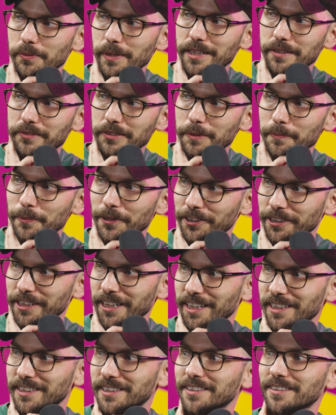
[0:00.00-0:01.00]
we're doing a
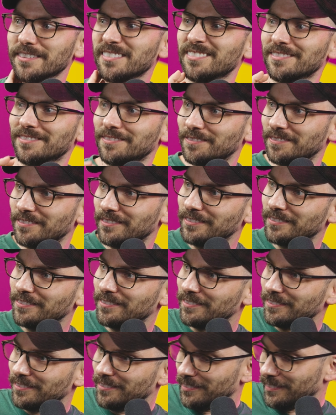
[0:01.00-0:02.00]
podcast?
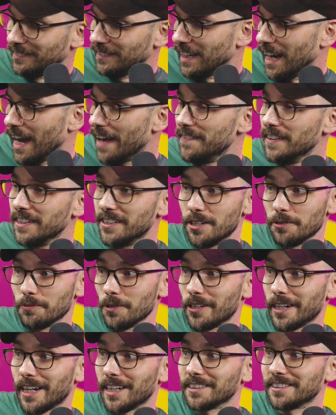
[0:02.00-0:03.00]
And there's no
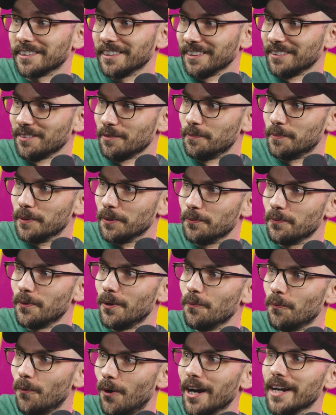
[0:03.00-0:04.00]
wrong answer, but
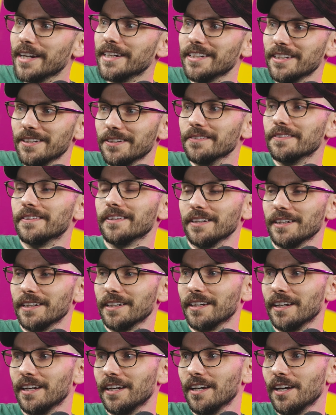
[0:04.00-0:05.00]
why do you
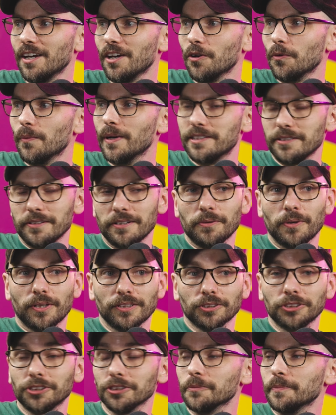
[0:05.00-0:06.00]
think we're doing one
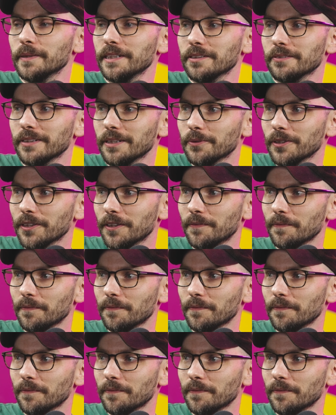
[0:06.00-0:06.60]
or should be doing one?